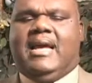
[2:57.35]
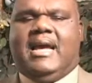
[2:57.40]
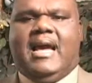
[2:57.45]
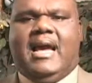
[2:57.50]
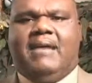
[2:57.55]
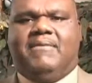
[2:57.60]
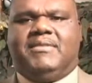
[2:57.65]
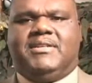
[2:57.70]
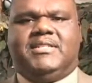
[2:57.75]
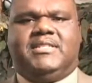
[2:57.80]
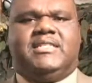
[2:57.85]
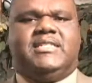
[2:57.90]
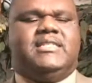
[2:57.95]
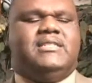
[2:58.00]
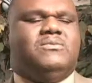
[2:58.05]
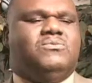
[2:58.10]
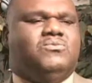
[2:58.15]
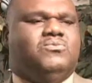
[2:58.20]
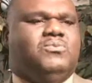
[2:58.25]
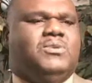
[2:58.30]
have a
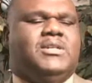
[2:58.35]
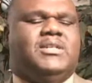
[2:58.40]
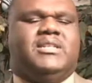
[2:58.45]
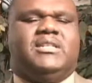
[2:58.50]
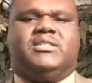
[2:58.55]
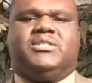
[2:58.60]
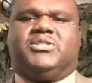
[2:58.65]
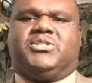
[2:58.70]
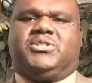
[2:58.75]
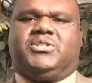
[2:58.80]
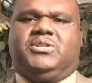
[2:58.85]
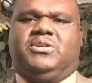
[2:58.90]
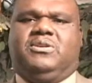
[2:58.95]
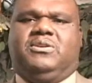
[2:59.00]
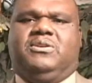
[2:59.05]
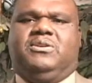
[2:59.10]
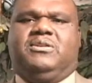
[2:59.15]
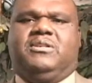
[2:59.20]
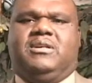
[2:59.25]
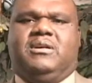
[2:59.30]
deep-rooted
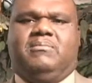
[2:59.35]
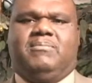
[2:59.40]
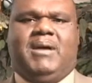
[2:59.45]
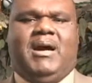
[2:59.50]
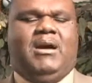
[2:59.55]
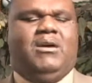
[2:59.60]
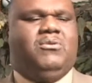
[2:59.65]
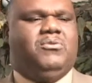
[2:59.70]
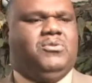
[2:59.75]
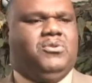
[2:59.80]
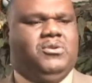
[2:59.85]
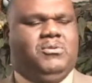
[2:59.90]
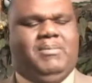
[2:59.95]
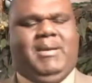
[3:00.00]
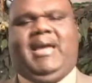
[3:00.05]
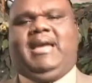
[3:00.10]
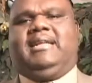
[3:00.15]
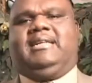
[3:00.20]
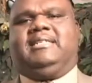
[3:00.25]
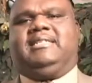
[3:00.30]
concern about
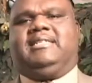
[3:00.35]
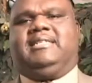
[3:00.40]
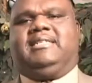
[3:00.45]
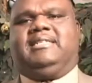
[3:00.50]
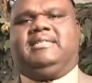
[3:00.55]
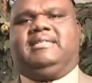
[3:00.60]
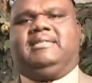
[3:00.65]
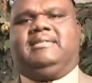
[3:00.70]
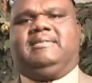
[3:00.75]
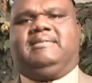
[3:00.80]
humanity,